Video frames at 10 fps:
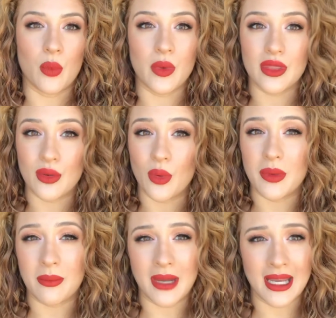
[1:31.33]
with an
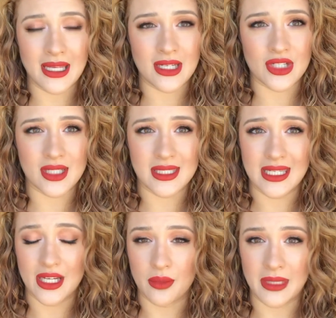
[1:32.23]
open mind and just
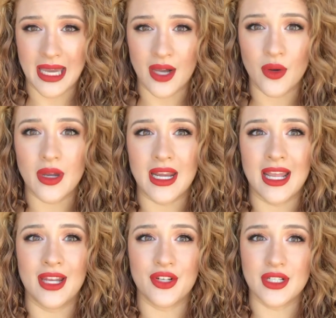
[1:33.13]
to hear me out. And
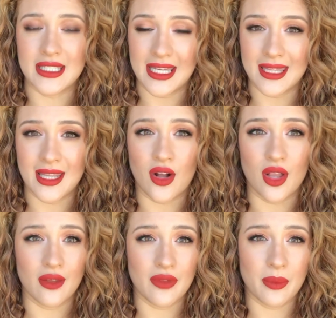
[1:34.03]
I understand that
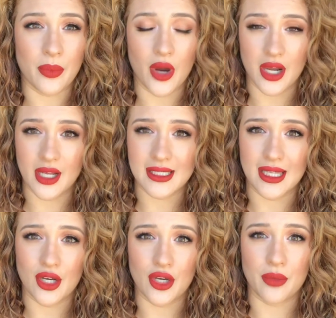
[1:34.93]
all of the products
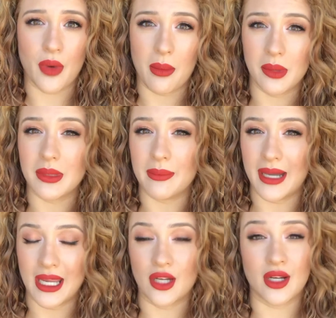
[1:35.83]
that you're probably
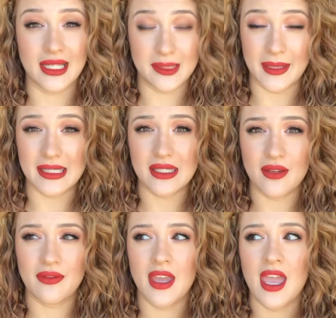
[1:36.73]
buying are
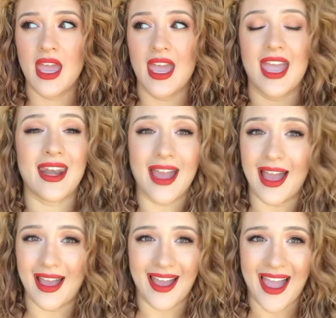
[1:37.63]
expensive, and
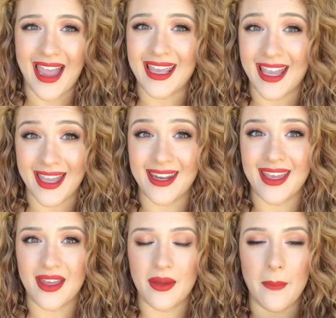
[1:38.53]
I get
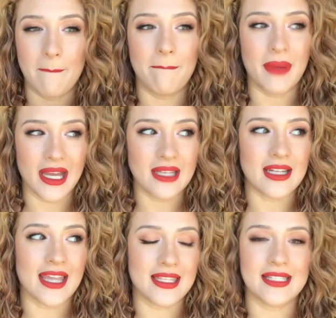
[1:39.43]
it, but
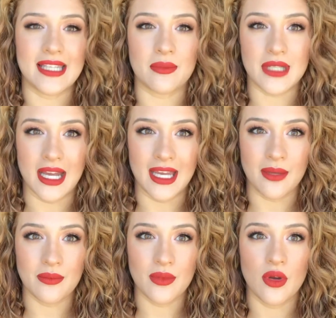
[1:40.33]
at the same
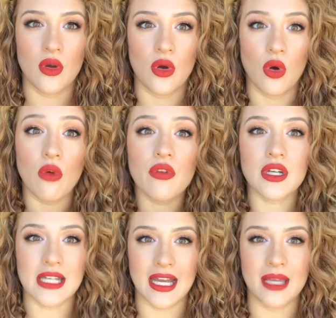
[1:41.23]
time, over
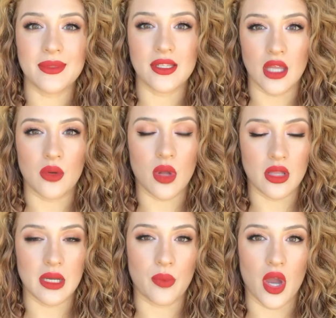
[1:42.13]
time, salon
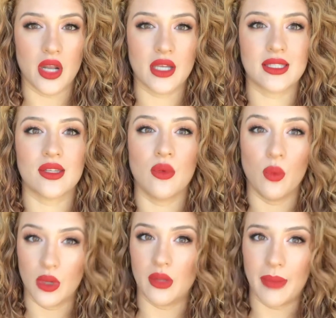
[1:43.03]
quality products
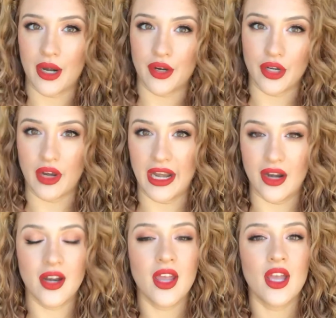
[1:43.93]
will better your
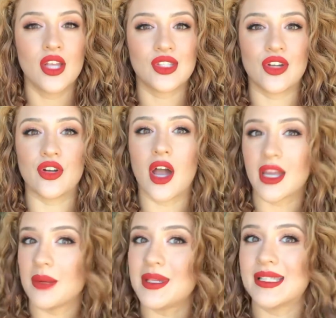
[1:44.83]
hair. So you're not
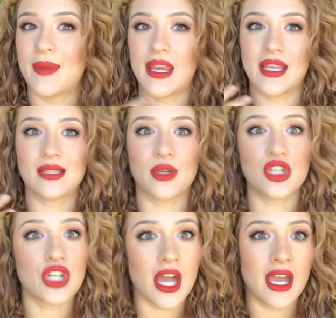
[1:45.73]
going to be spending as
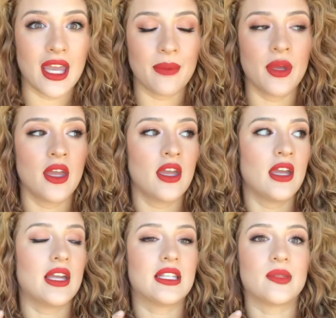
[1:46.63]
much time,
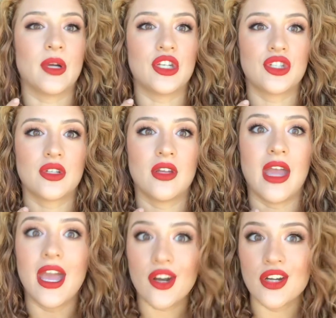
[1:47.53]
as much
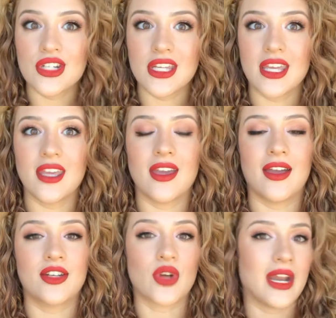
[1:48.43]
energy
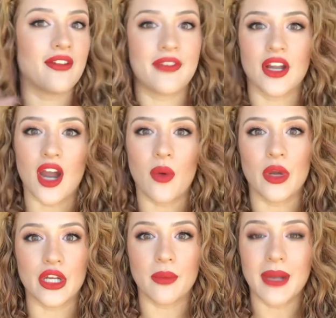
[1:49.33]
trying to figure out
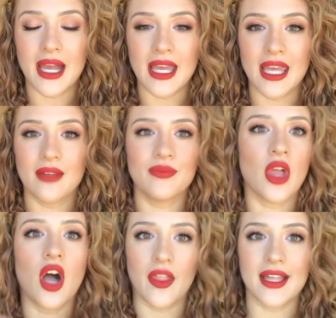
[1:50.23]
what you're buying,
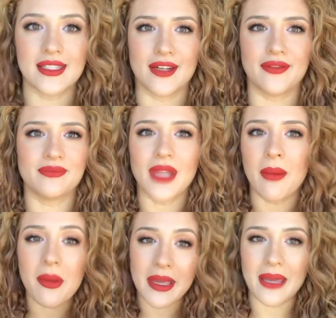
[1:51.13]
all that stuff.
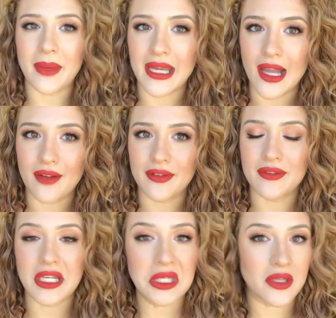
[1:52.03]
I'm not making money off
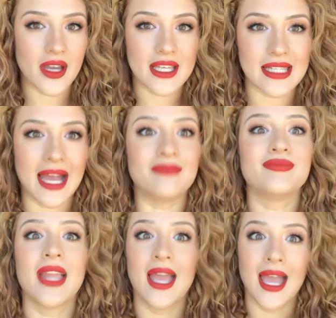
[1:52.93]
of telling you guys that.
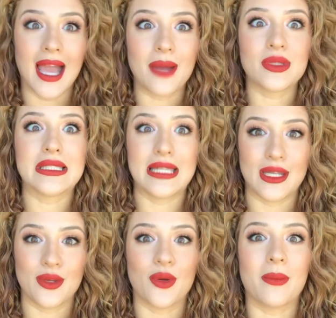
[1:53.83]
I'm just
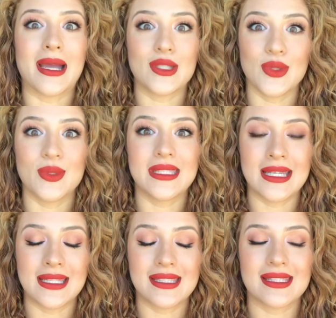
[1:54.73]
letting you know my 2
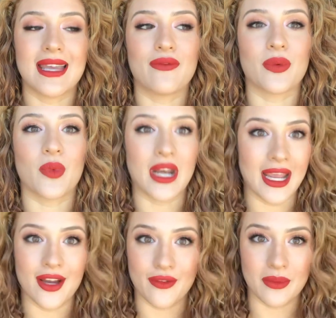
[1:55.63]
cents, and from what I
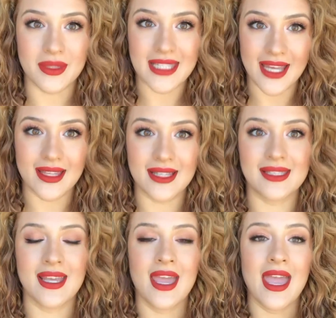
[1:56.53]
hear from
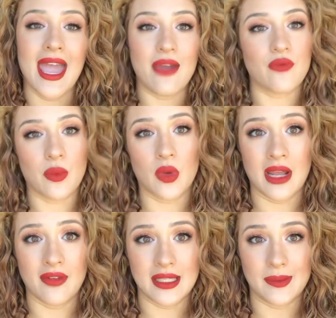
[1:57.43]
stylists and from what
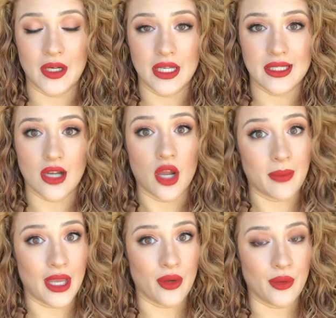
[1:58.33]
I've experienced on
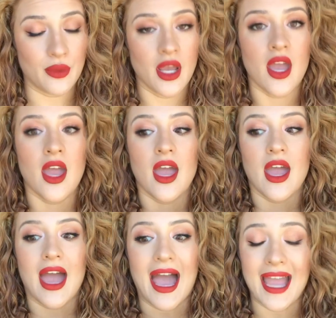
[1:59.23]
my own.
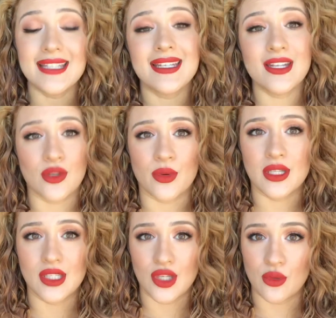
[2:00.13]
I didn't
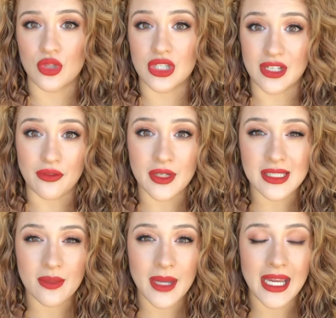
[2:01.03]
notice a huge
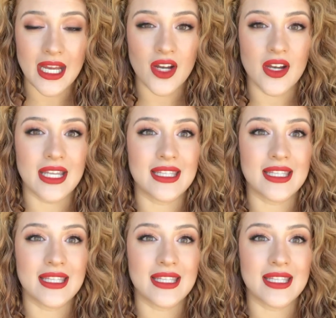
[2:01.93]
difference in my hair